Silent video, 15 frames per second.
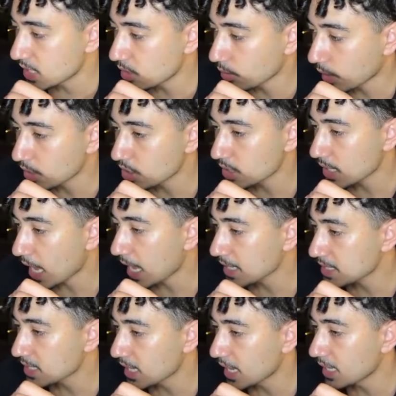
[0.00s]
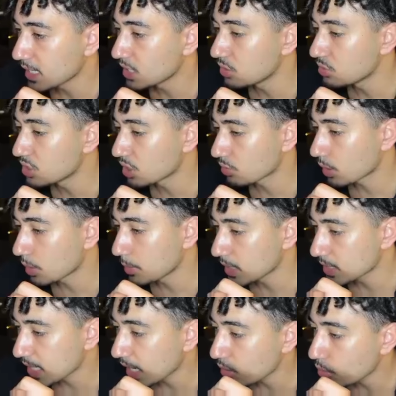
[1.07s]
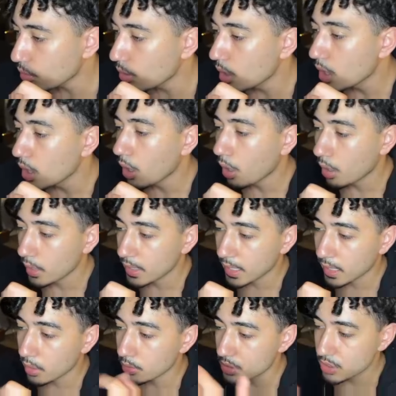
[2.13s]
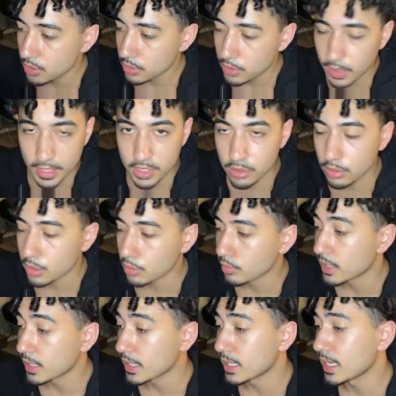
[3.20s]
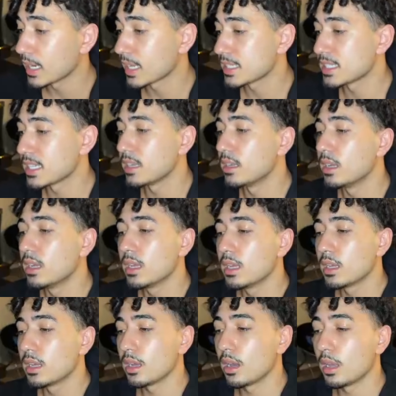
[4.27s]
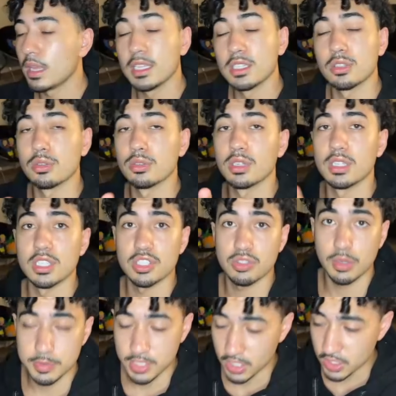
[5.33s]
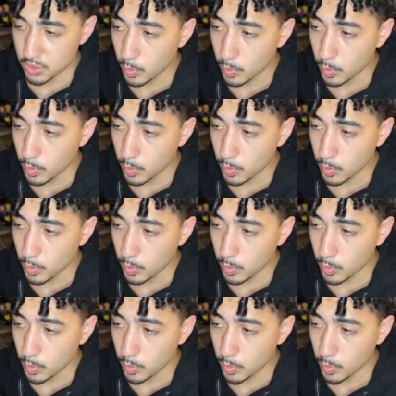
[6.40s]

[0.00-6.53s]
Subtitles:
here. I just asked it, hey, can you generate me a title? And I also, like, you could read it again. I said, include a description as